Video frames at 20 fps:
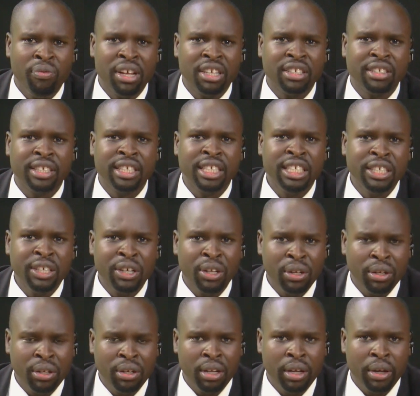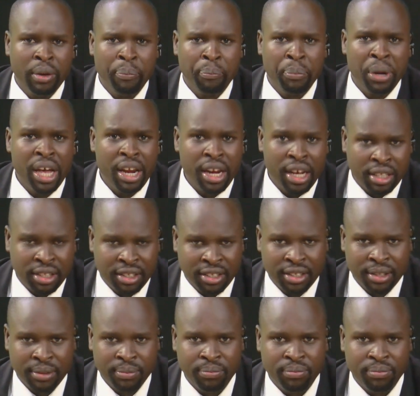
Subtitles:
single parents.